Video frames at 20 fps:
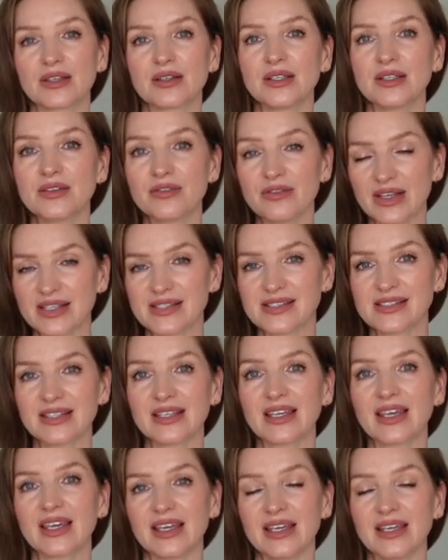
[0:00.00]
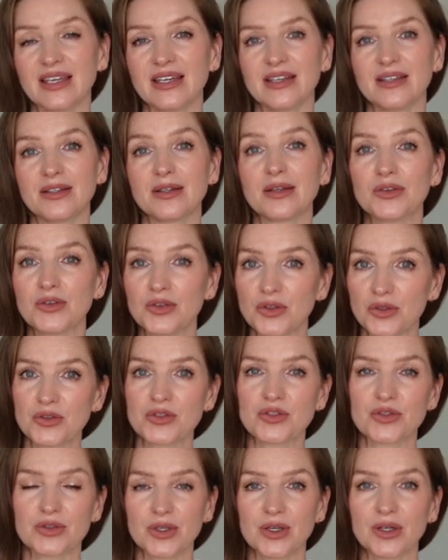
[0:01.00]
Investing in
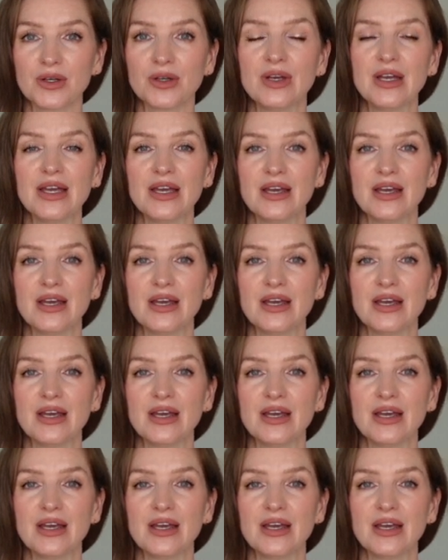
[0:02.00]
neutral